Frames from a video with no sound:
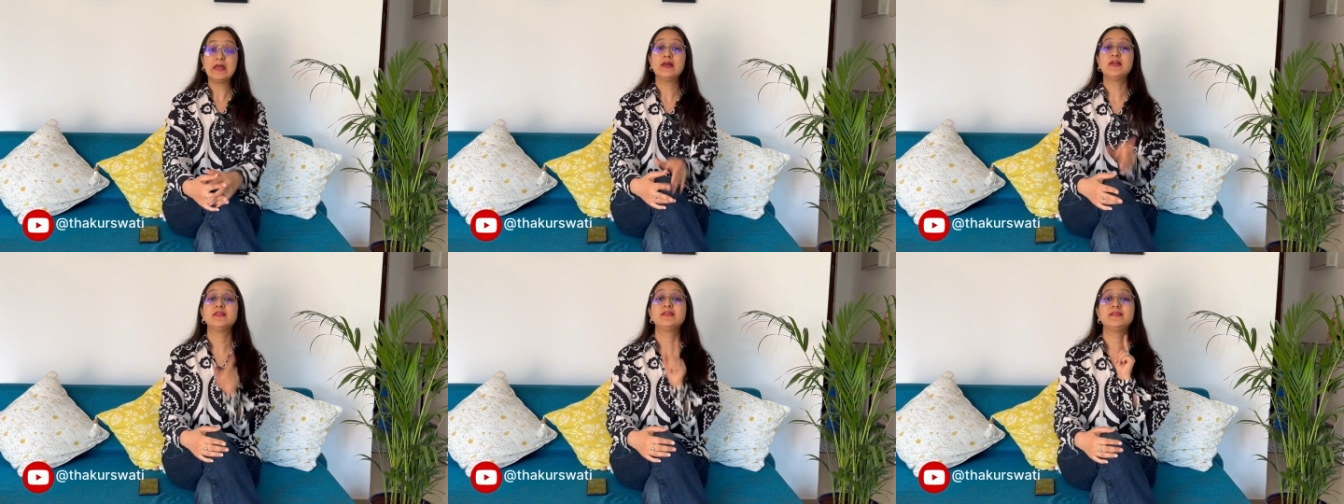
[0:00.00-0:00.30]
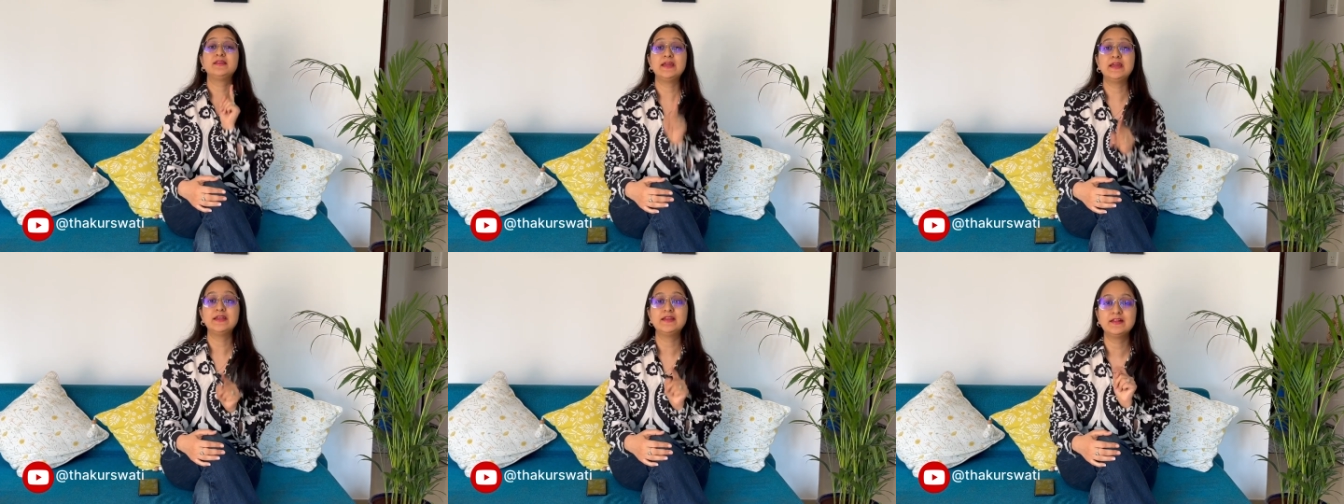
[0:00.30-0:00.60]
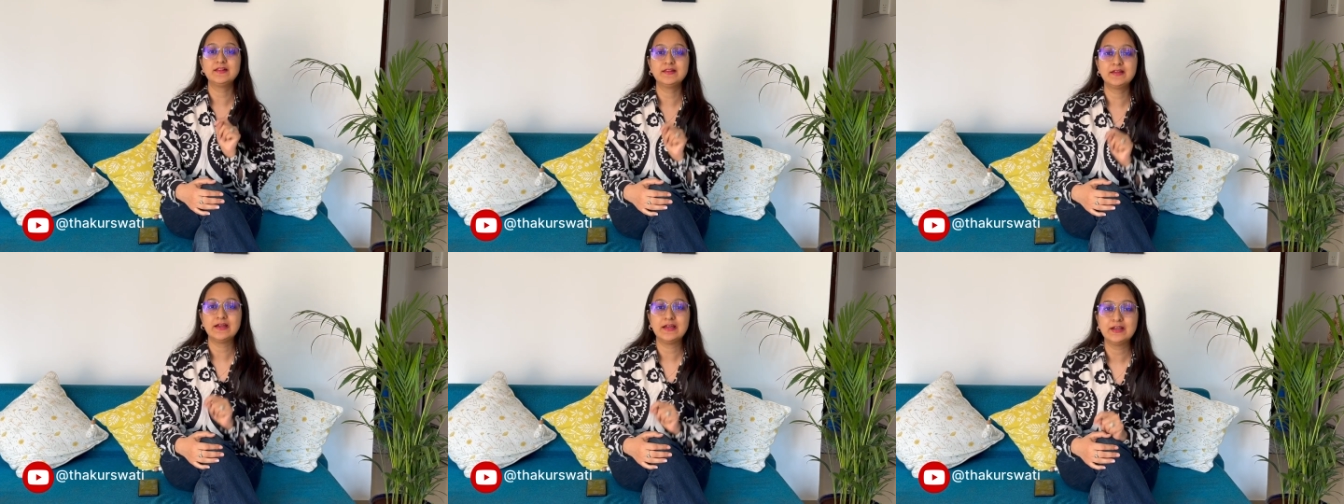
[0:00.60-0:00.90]
Stay
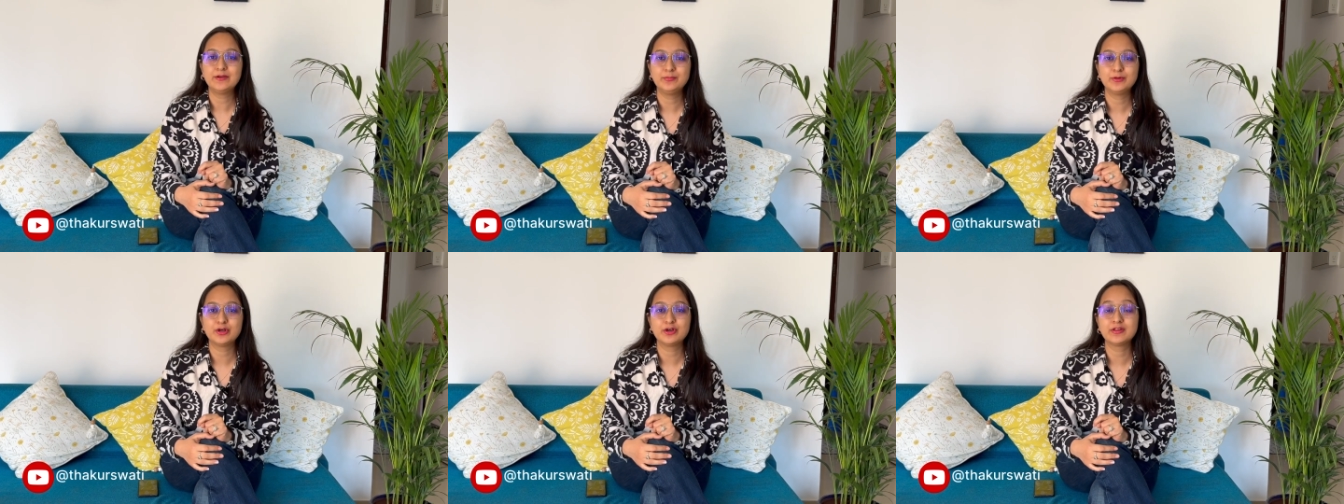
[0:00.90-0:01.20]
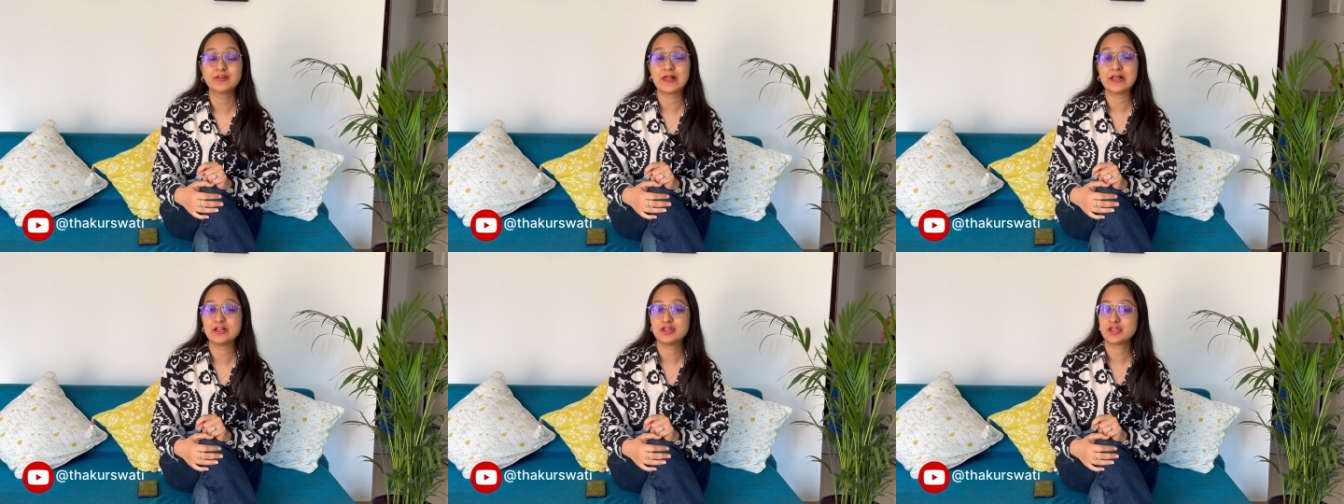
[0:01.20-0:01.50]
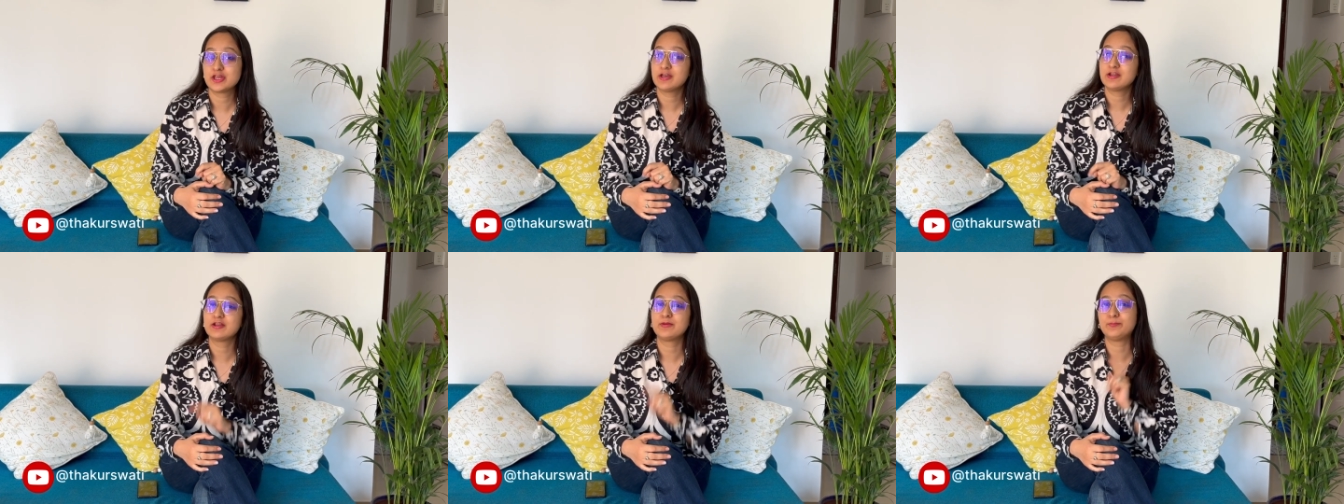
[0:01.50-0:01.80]
till the end because I'll
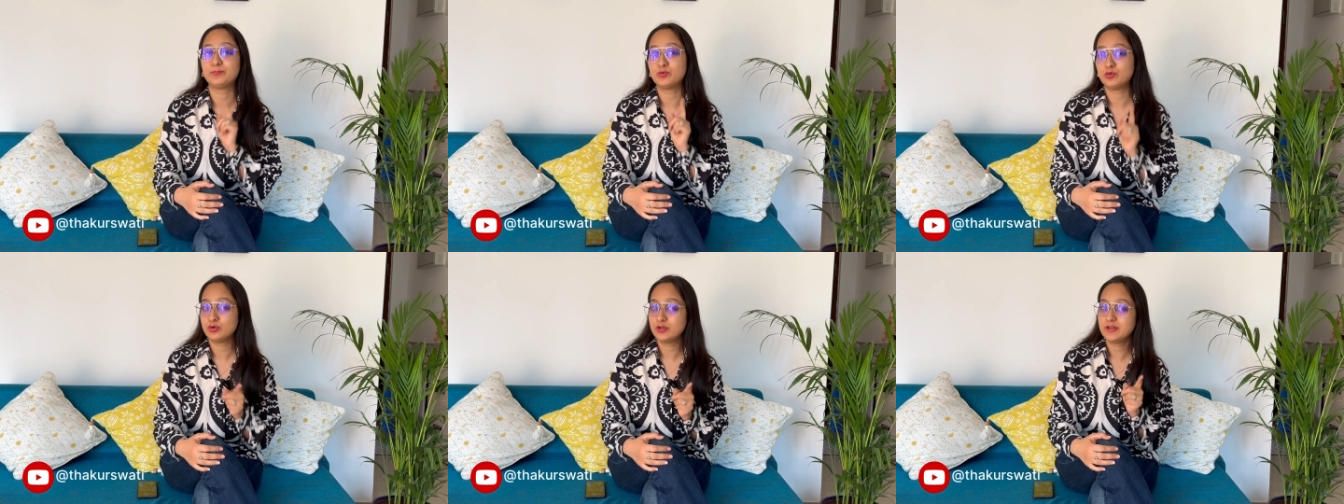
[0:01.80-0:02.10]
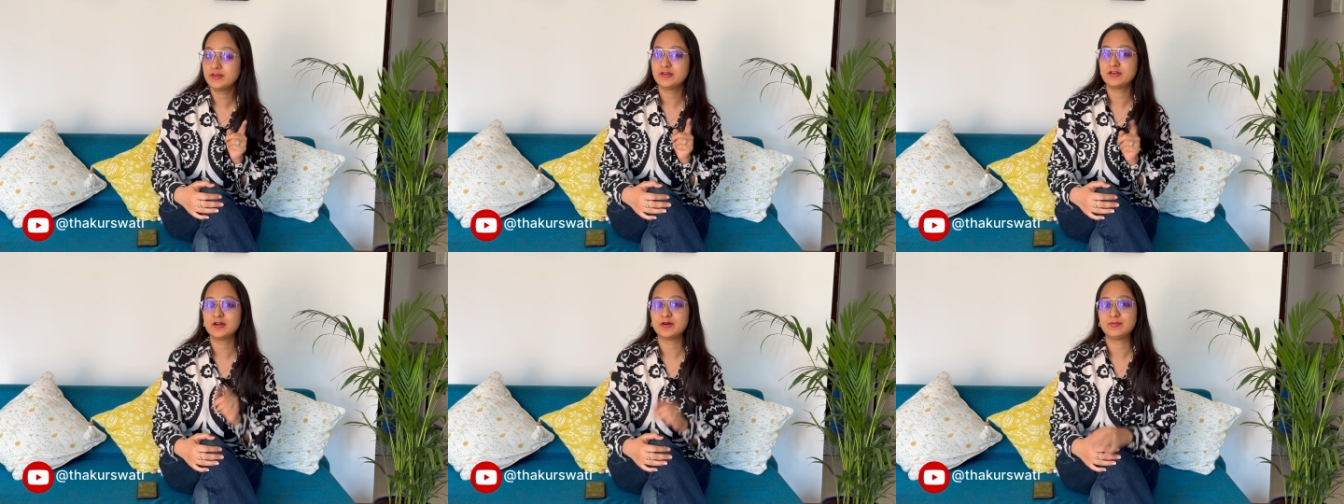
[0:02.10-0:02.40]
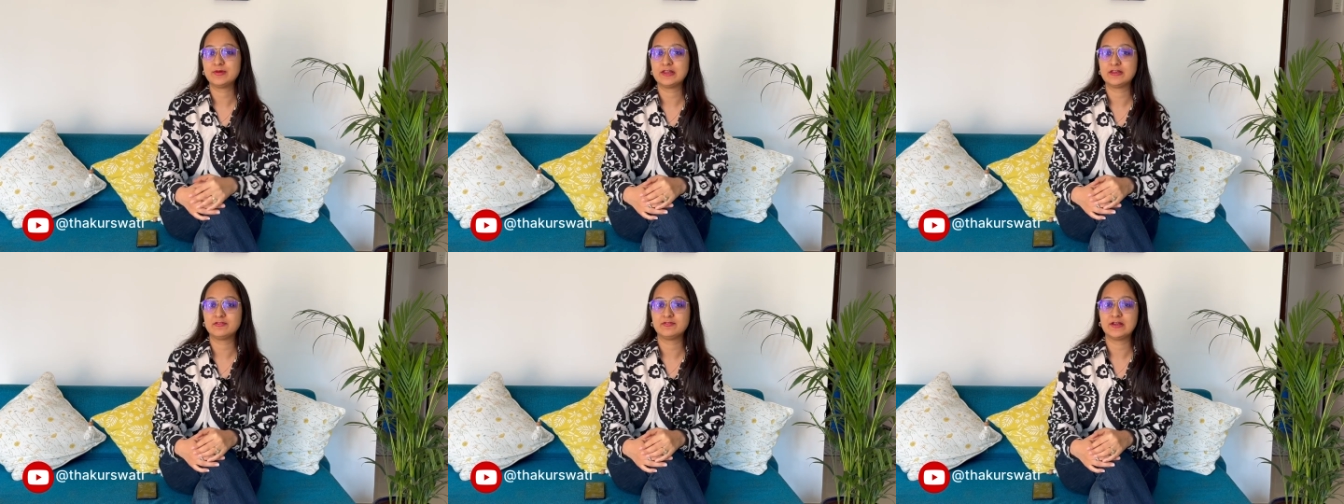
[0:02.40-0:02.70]
share a bonus term
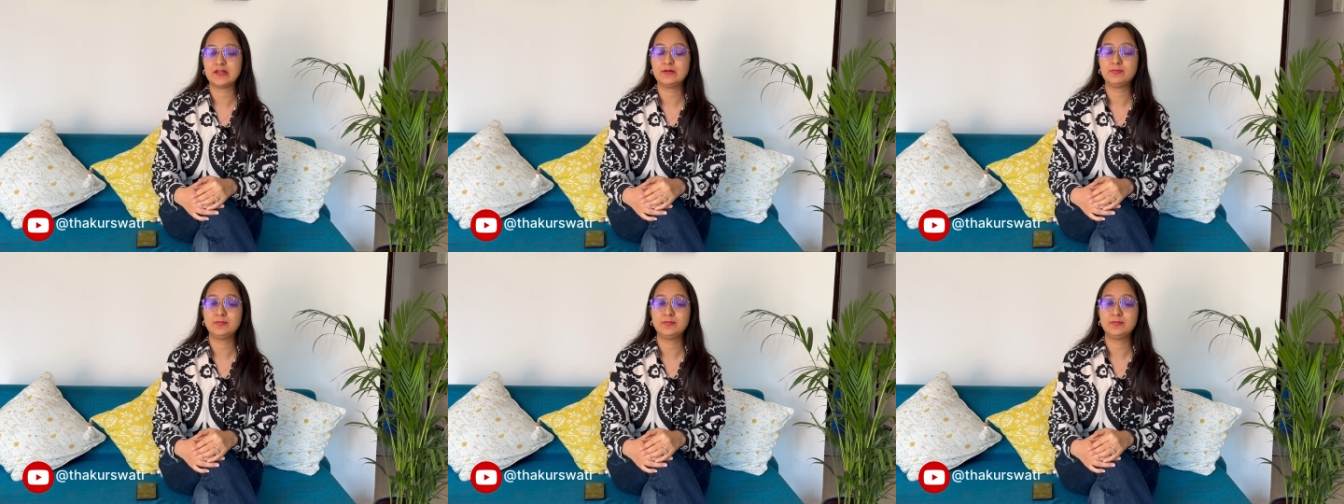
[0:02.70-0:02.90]
as well,